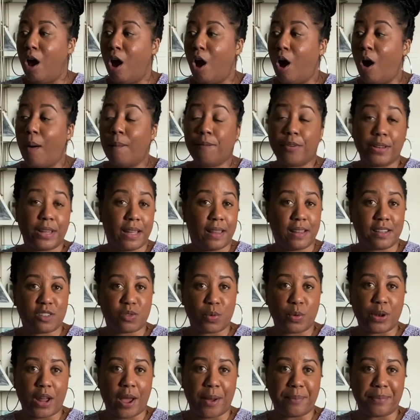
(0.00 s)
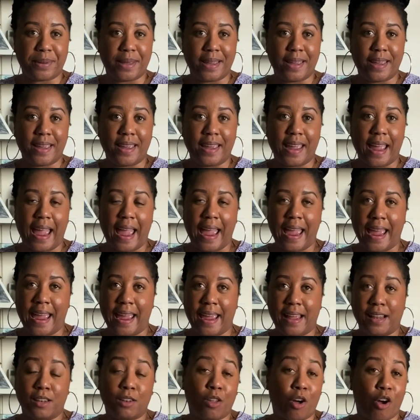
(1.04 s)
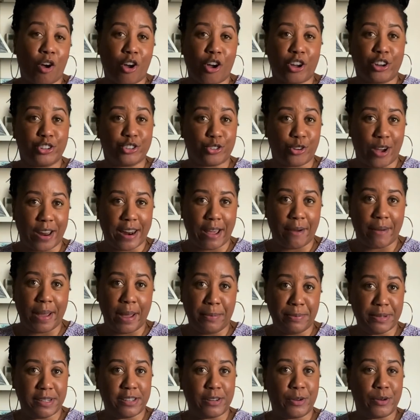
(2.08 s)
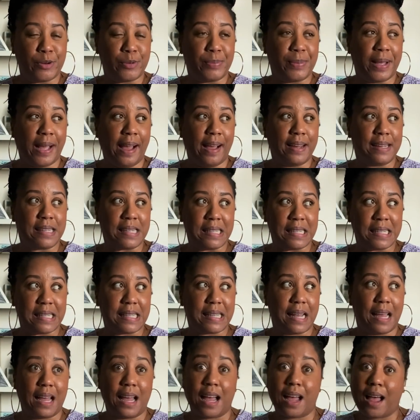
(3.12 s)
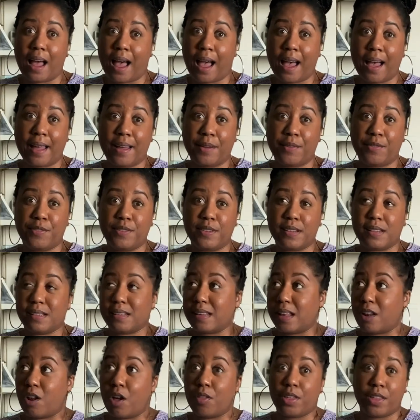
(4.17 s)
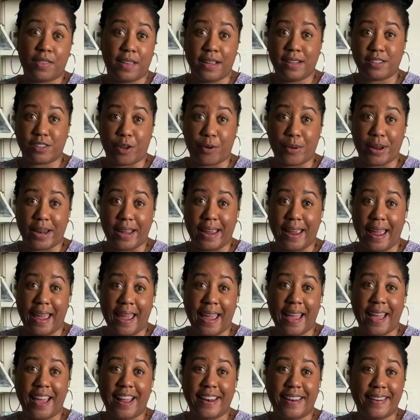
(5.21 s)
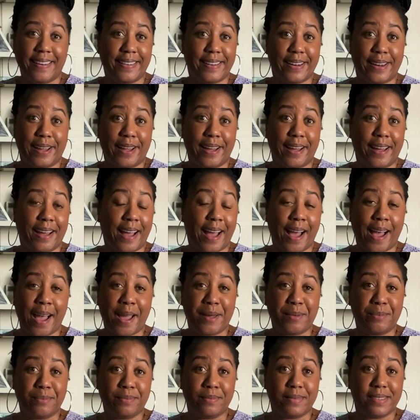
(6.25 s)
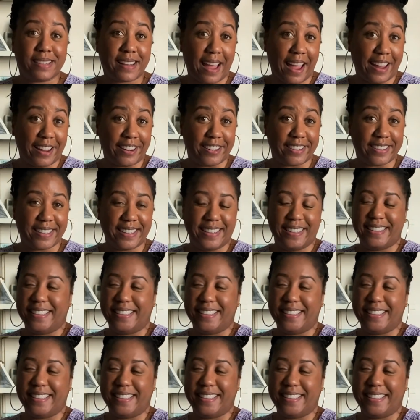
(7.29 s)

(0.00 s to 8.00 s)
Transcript: hopefully this will not be a long drawn out episode because I've said all the things already and I'm tired.